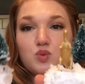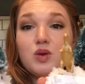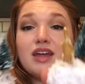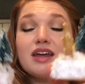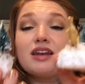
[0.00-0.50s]

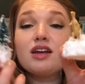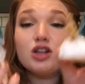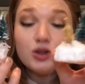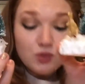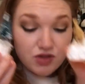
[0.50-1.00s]
we can
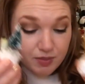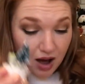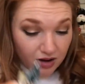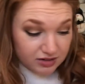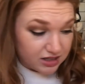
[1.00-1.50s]
glue them
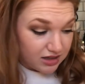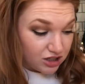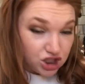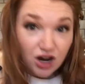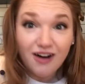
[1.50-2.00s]
onto
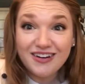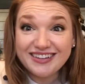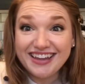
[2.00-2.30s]
the jar